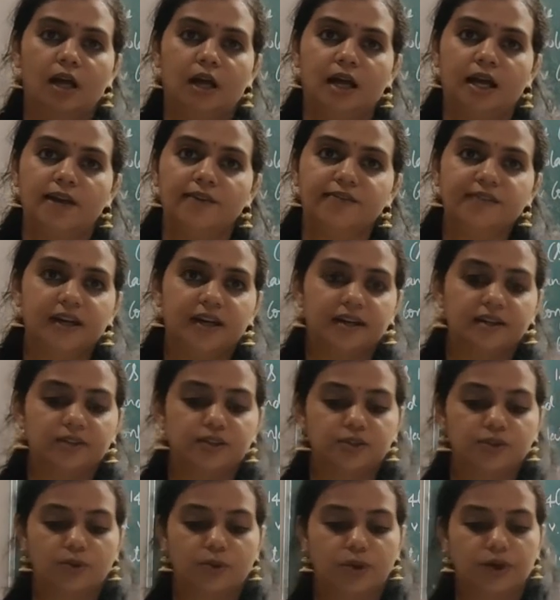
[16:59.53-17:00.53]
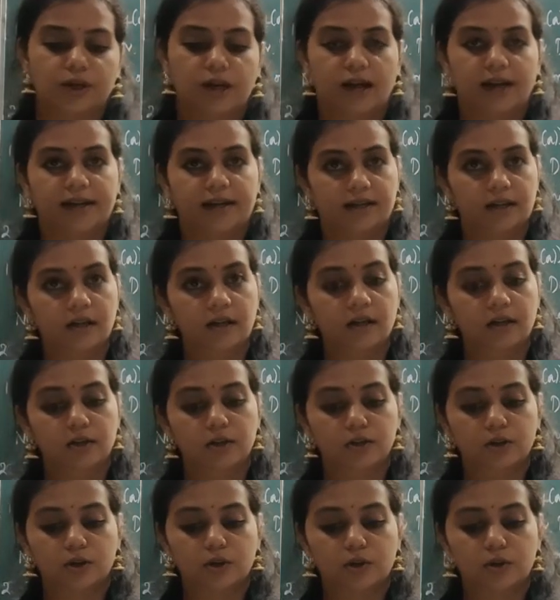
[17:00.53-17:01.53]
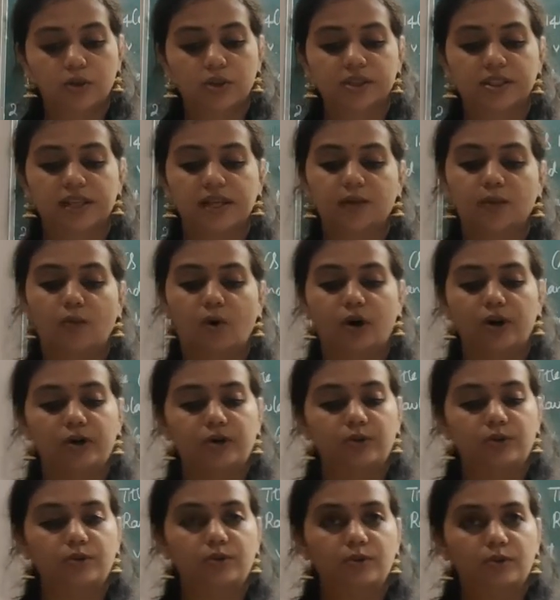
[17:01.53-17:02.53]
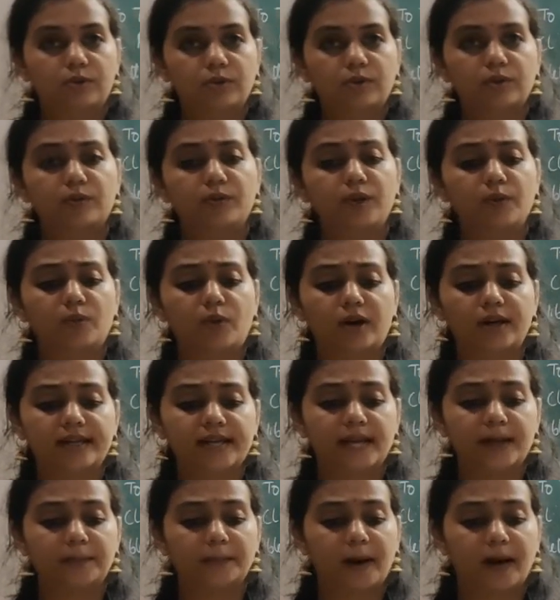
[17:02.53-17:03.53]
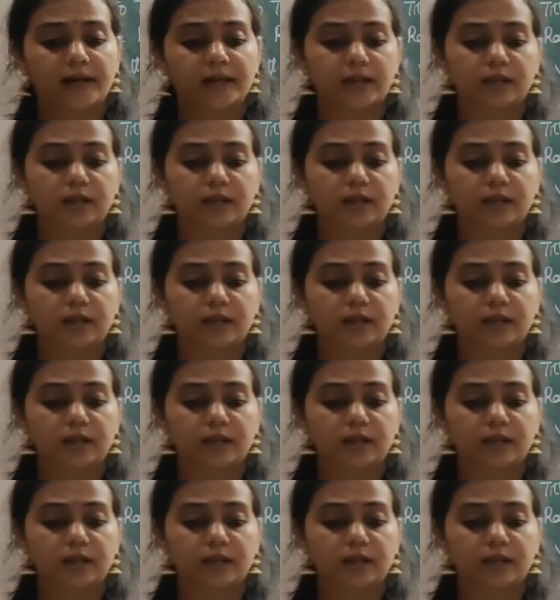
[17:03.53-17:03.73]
if there is no title to the goods, then what to do? Then what can buyer